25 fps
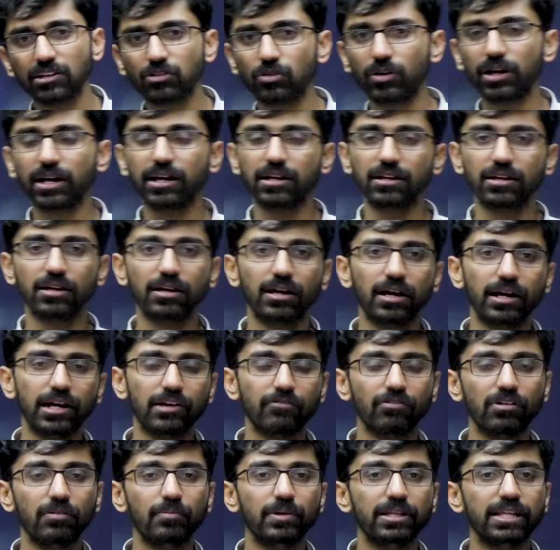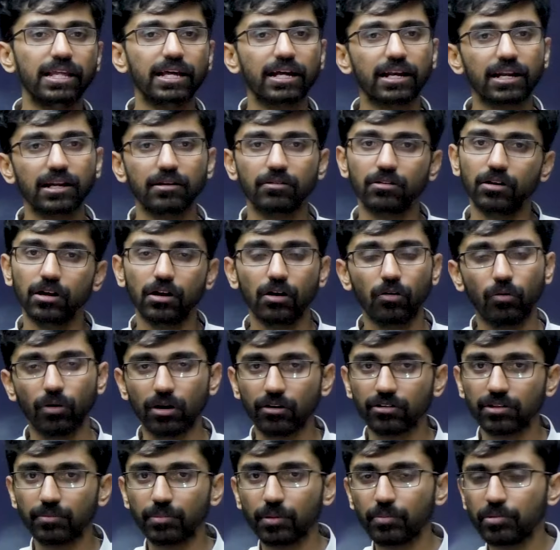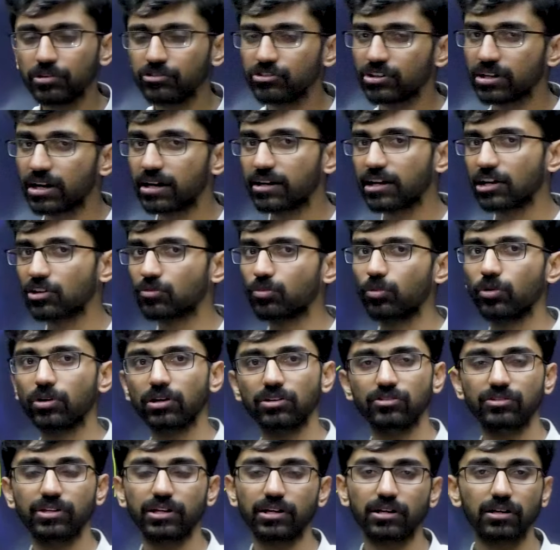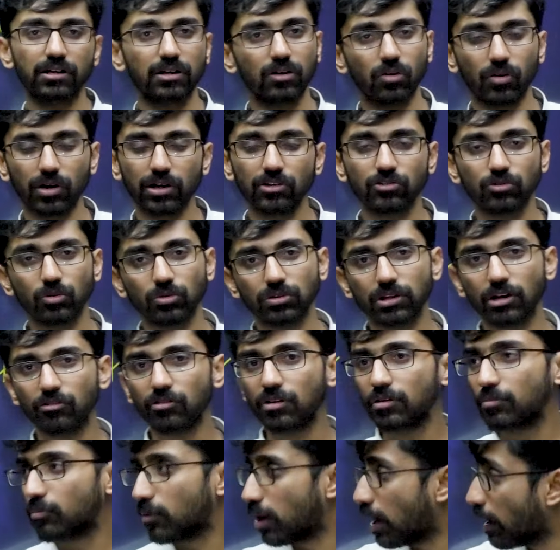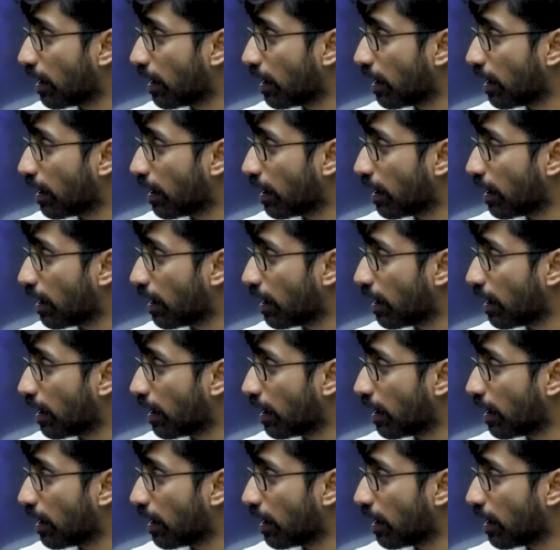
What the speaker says: also again it will be there in one of the Bipin Chandra textbook is there. Okay, so that will